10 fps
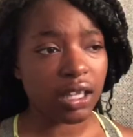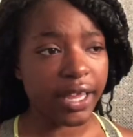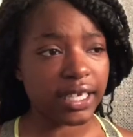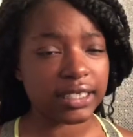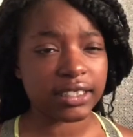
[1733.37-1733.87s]

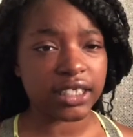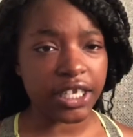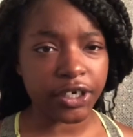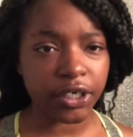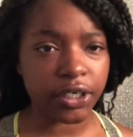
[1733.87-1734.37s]
like a
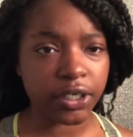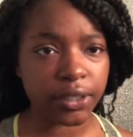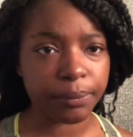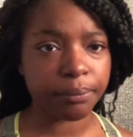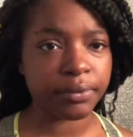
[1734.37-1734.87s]

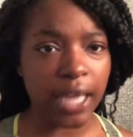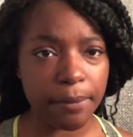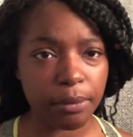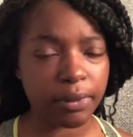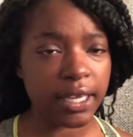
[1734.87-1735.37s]
center
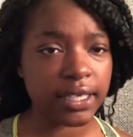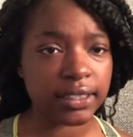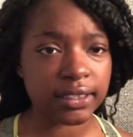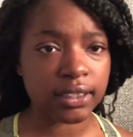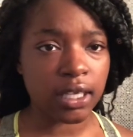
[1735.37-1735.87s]
type of
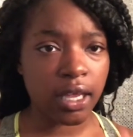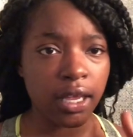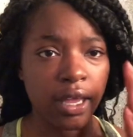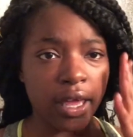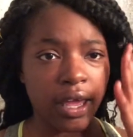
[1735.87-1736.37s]
place,
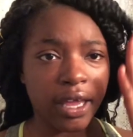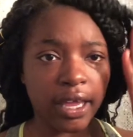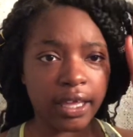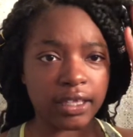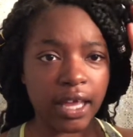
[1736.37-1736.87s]

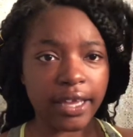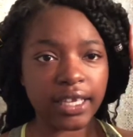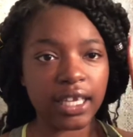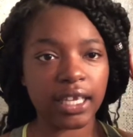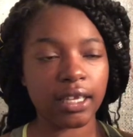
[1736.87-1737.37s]
and like
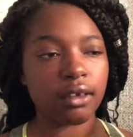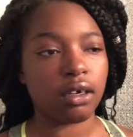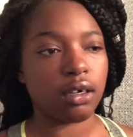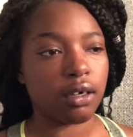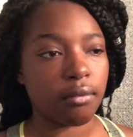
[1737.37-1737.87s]

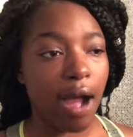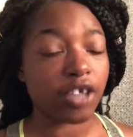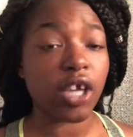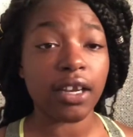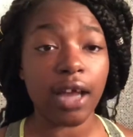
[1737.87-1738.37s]

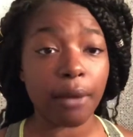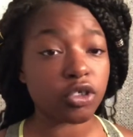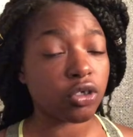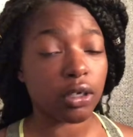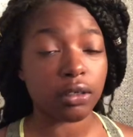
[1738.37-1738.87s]
I
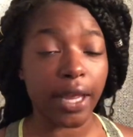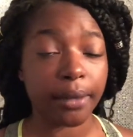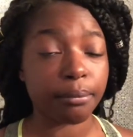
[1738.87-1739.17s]
was trying to like